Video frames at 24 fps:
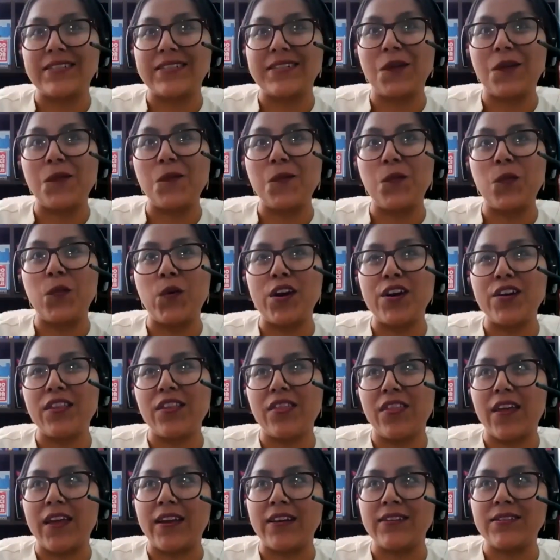Some weird
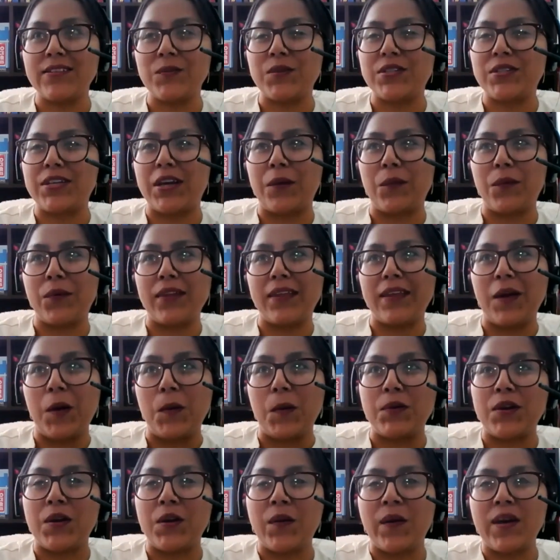things, which I really hope
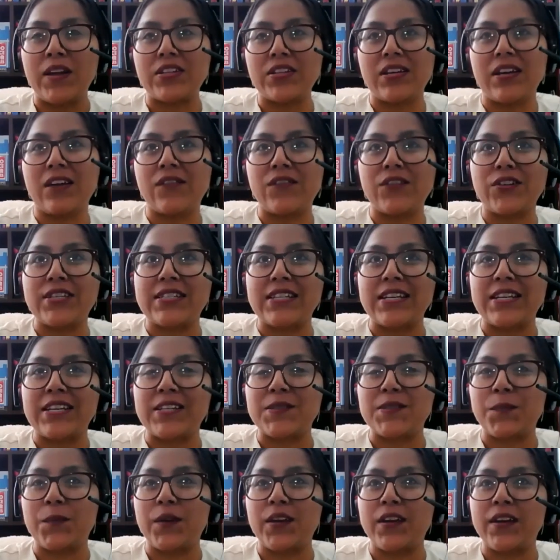no agent ever
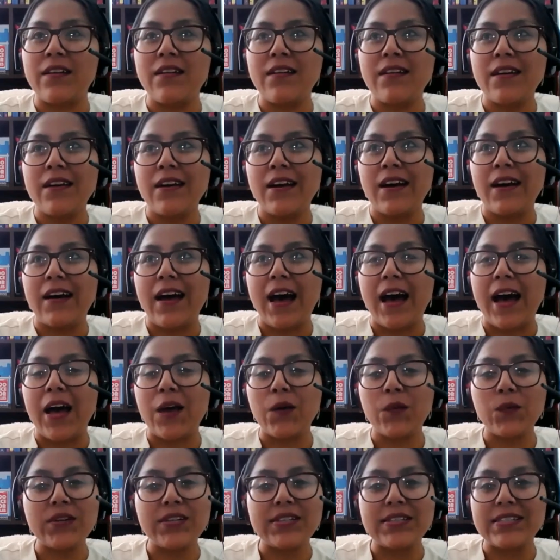sees, but I
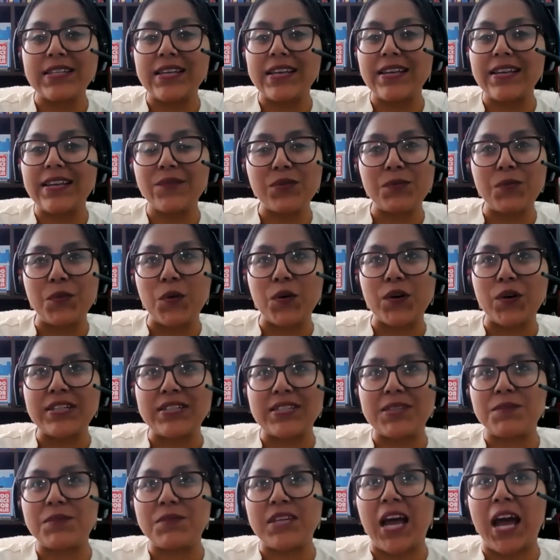would see reports
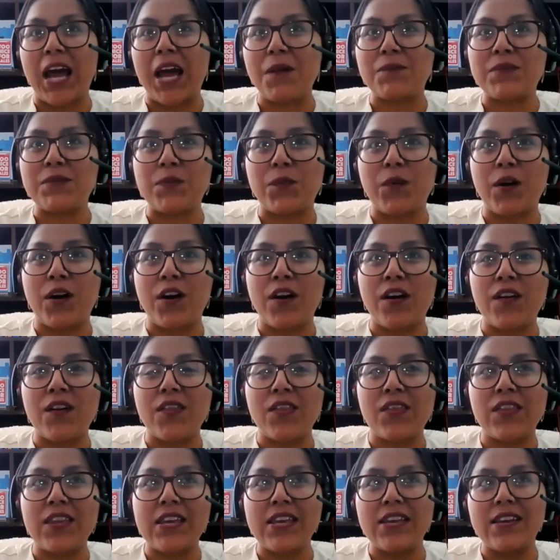sometimes where
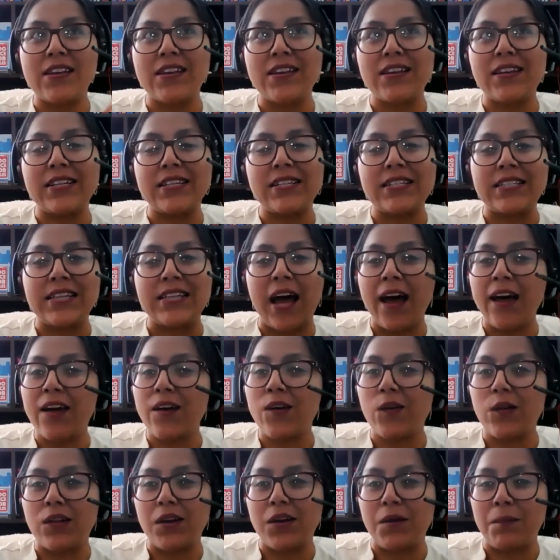the
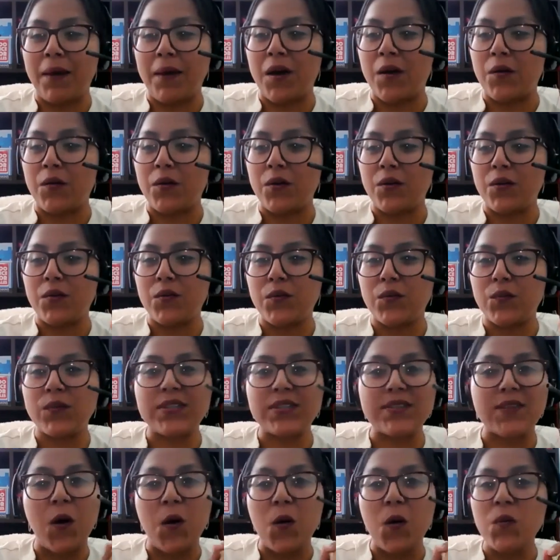dial amount
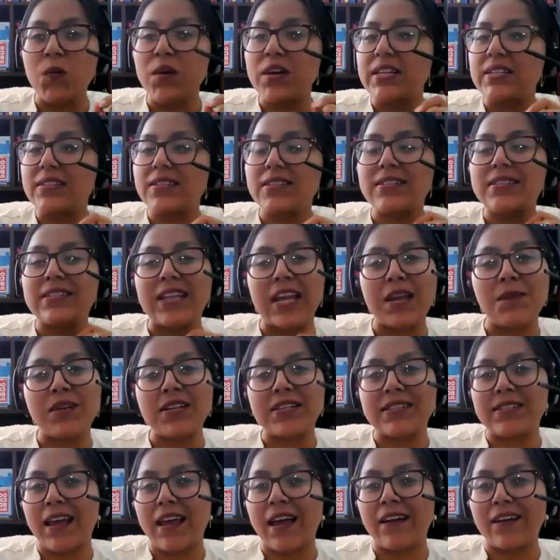was always the same
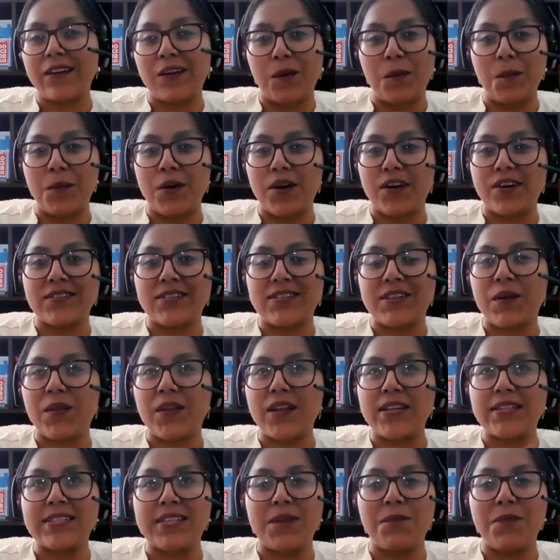exact number. So
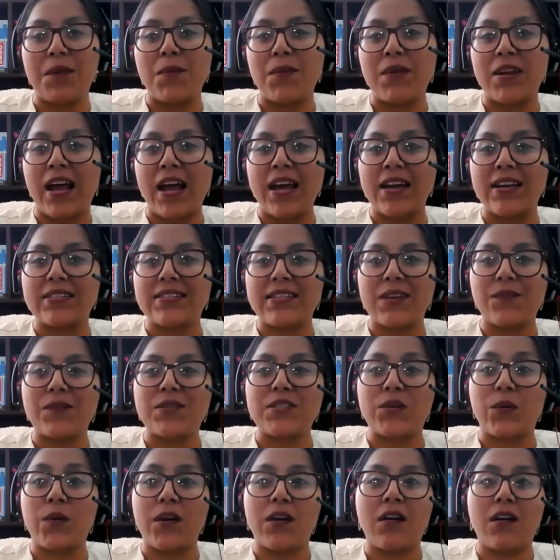let's say maybe an ISA was
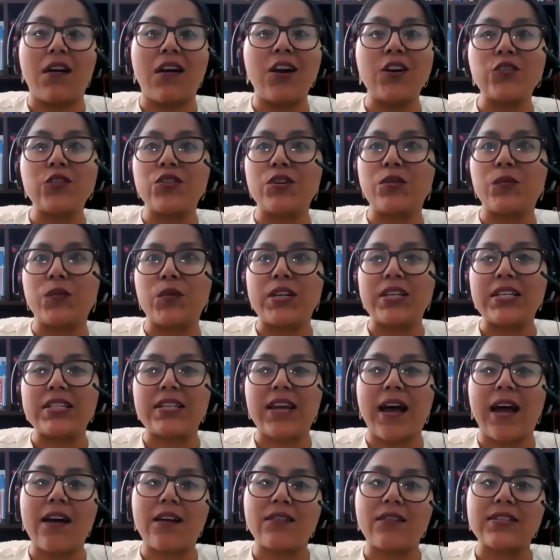doing 101
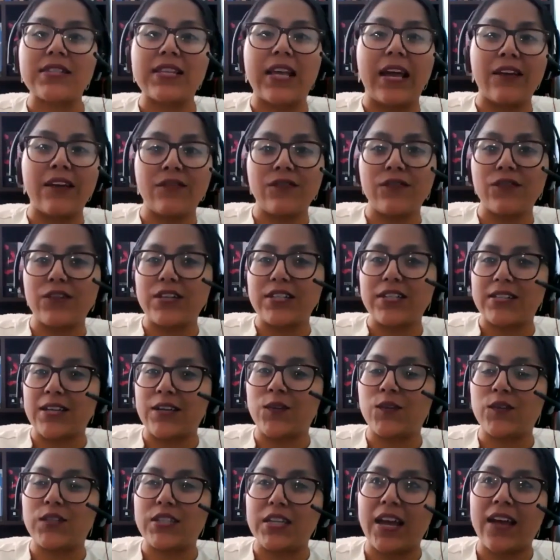dials every
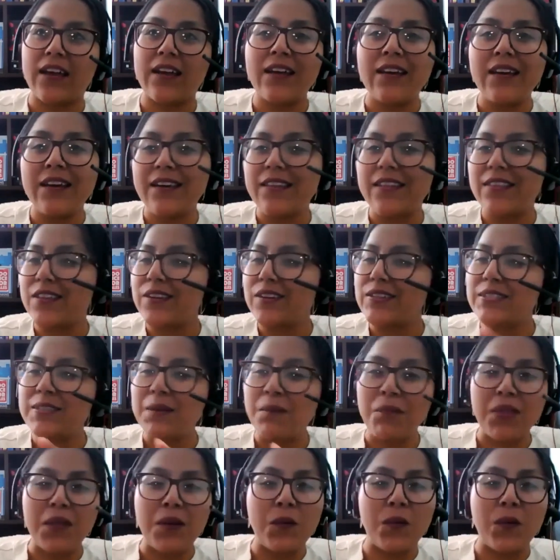single day. There's
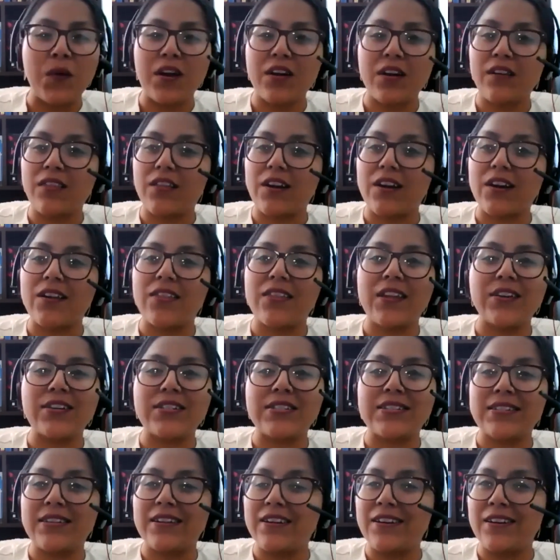something weird there.
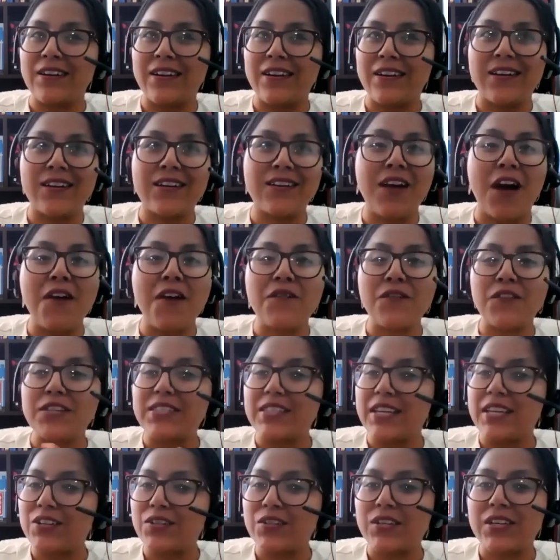There's a
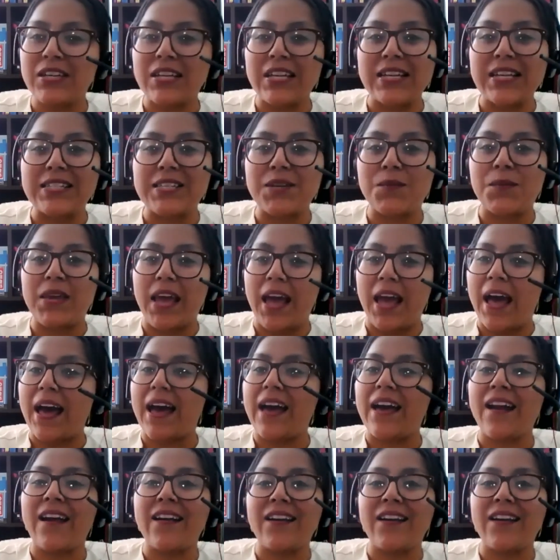conversation needs to be had.